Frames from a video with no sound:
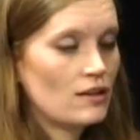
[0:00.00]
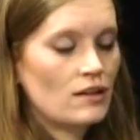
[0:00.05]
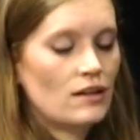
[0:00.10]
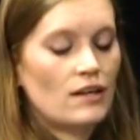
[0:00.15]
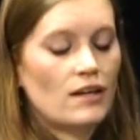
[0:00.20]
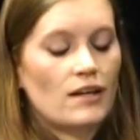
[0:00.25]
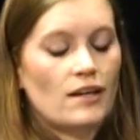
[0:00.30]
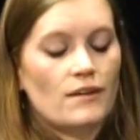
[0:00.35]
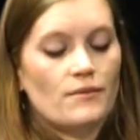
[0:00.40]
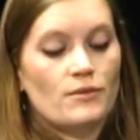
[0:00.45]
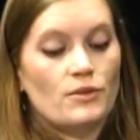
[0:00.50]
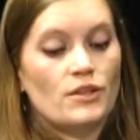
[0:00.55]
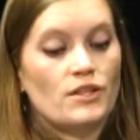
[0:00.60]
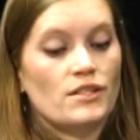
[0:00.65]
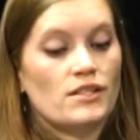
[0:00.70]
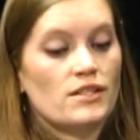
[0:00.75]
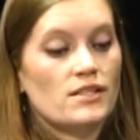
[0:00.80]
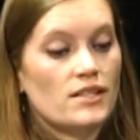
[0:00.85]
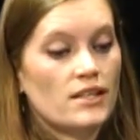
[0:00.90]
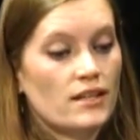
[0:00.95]
Uh, you
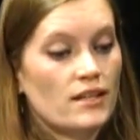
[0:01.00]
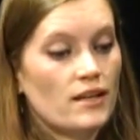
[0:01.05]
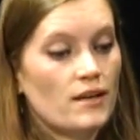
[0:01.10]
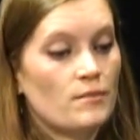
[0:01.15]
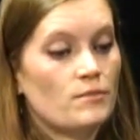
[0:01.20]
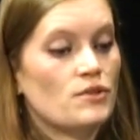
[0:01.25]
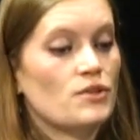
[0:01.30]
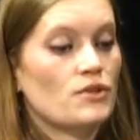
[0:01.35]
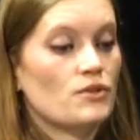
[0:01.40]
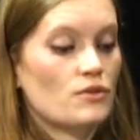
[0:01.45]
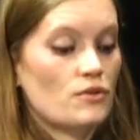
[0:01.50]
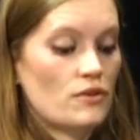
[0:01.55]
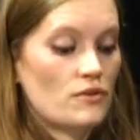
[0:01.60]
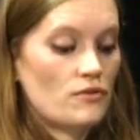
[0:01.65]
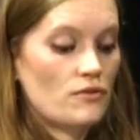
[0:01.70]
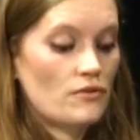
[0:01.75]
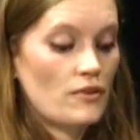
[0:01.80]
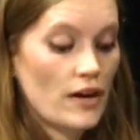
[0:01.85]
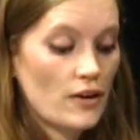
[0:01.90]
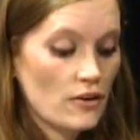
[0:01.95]
need to stand up to the
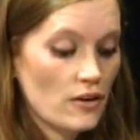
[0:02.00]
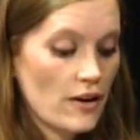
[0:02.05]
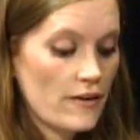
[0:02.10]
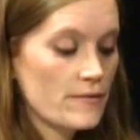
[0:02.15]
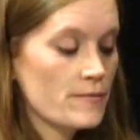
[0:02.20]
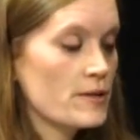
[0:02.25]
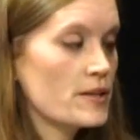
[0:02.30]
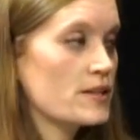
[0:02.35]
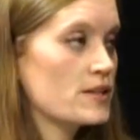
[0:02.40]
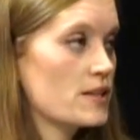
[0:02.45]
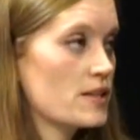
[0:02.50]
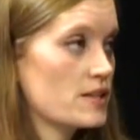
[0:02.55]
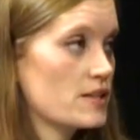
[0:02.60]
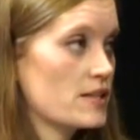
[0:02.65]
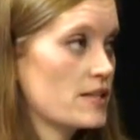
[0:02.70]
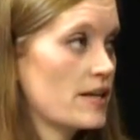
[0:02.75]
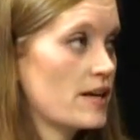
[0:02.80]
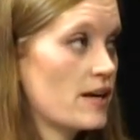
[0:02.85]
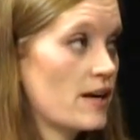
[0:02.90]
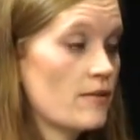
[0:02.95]
federal government and to the
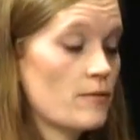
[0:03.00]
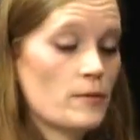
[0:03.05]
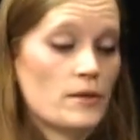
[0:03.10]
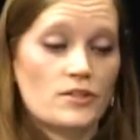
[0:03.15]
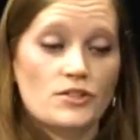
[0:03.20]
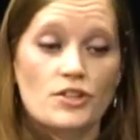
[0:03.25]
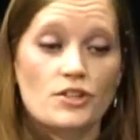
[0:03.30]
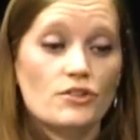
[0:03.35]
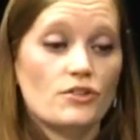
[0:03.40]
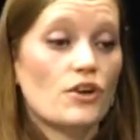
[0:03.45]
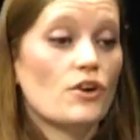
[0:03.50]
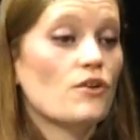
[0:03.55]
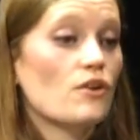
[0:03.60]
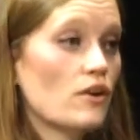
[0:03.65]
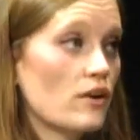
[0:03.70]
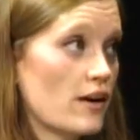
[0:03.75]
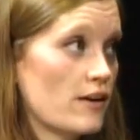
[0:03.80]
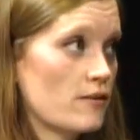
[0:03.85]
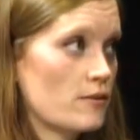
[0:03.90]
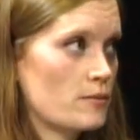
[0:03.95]
state government and to your
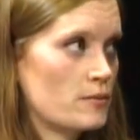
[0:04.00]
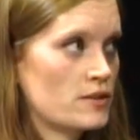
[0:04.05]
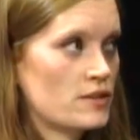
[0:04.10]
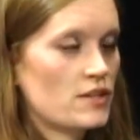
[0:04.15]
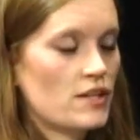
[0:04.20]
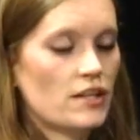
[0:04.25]
local governments.